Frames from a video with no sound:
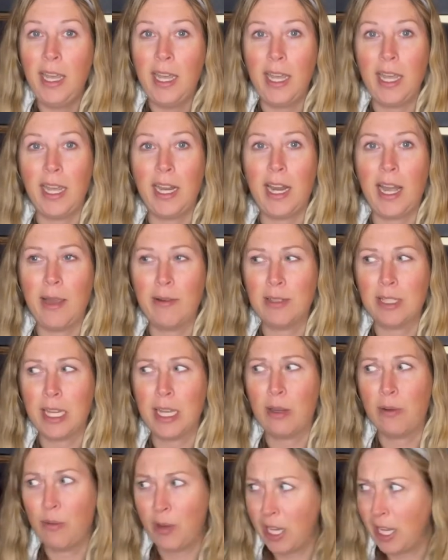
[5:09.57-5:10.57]
And I was
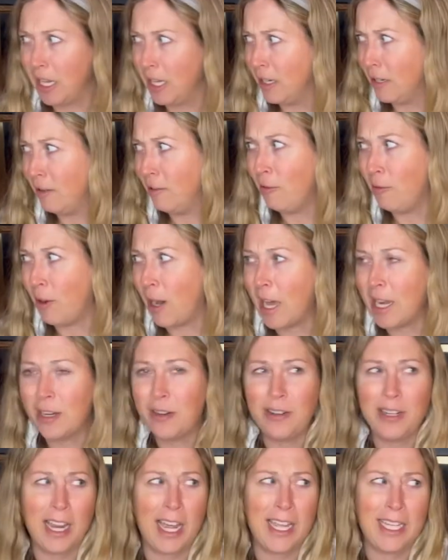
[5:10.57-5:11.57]
like, wait, why
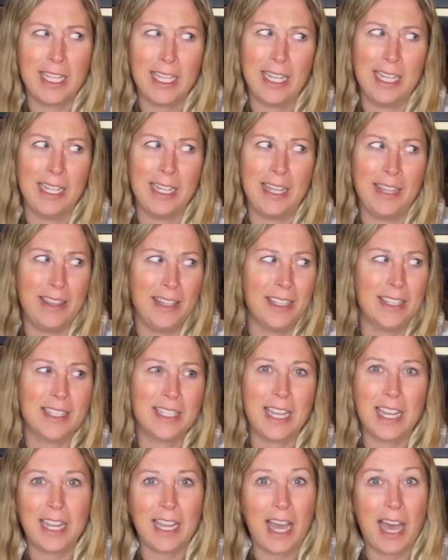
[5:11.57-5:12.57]
don't I get in on this?
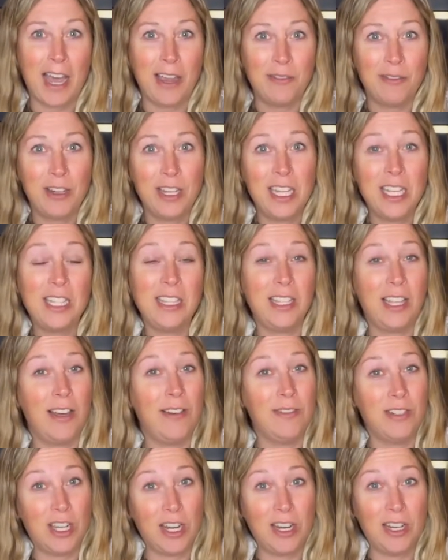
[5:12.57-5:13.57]
Like, I freaking
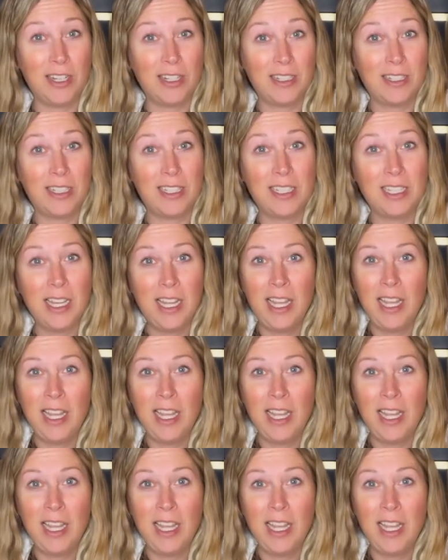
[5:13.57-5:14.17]
love dogs.